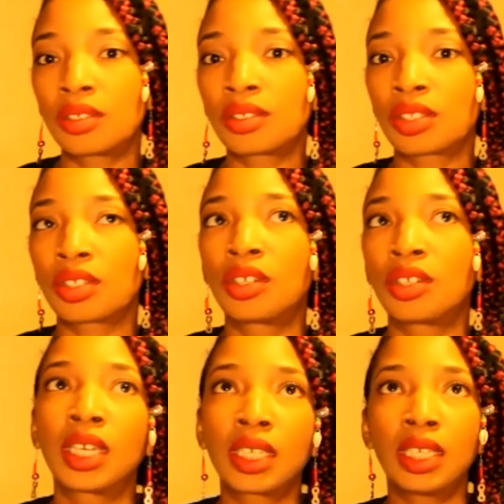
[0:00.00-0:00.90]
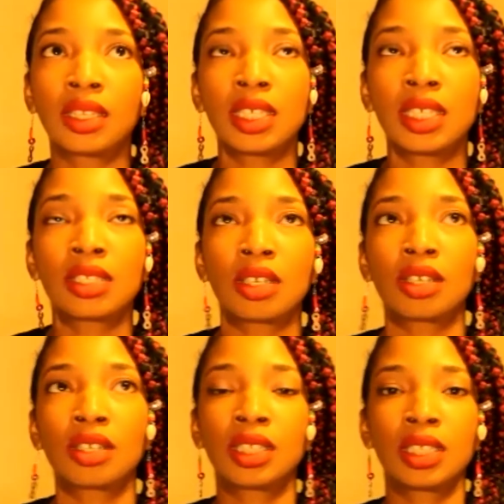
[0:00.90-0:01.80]
So again, these
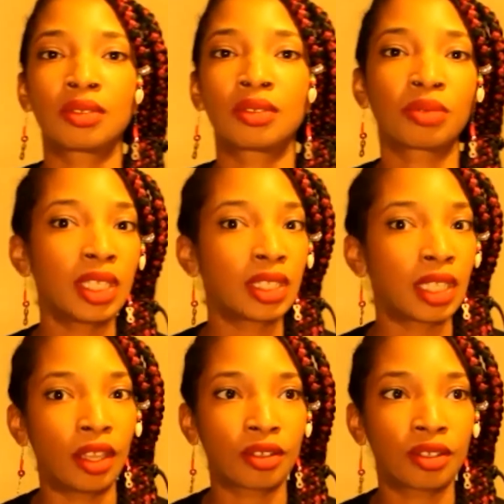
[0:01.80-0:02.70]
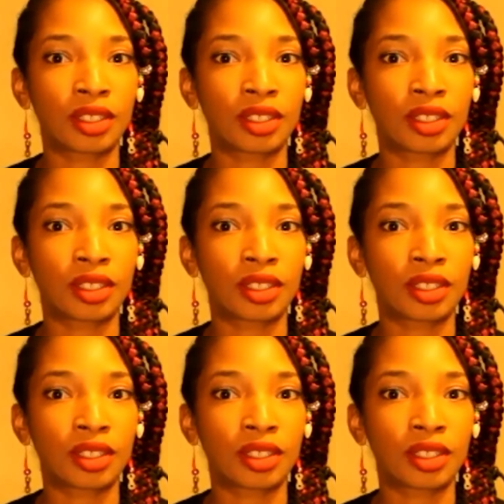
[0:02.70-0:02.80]
are these retailers